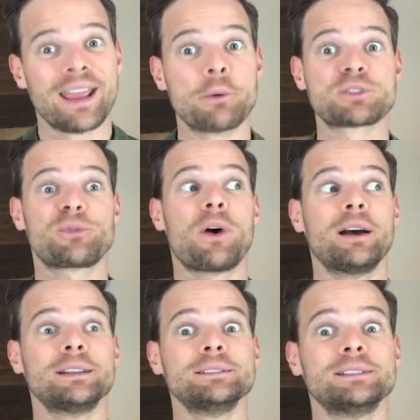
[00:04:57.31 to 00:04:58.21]
It was
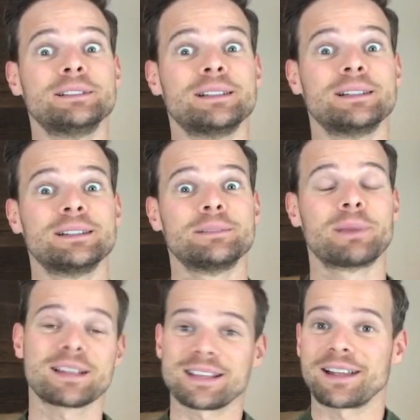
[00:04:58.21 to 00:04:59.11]
fun,
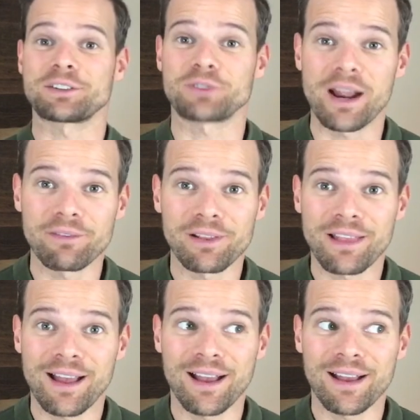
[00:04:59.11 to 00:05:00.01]
because I got to travel a
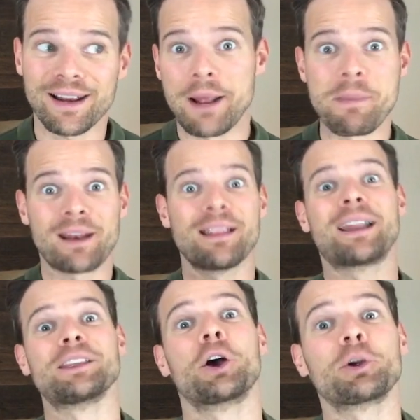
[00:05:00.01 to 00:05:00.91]
lot and I met a
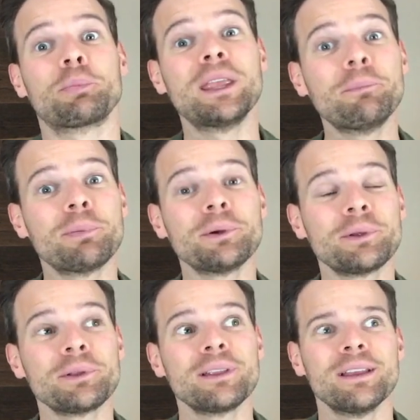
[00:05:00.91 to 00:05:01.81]
lot of younger
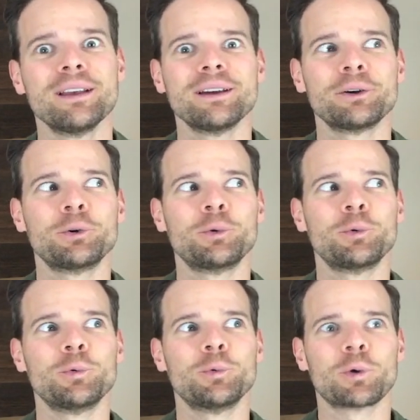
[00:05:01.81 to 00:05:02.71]
people
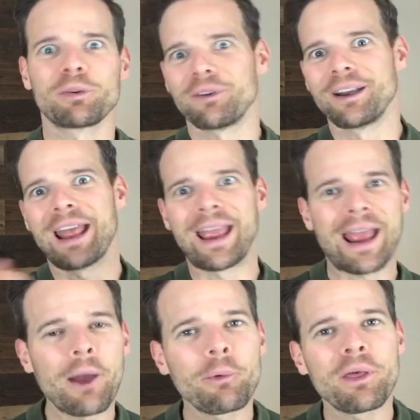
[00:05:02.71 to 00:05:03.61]
who were fun to
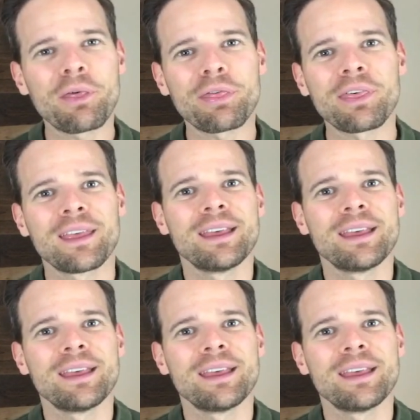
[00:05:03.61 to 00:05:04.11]
hang out with.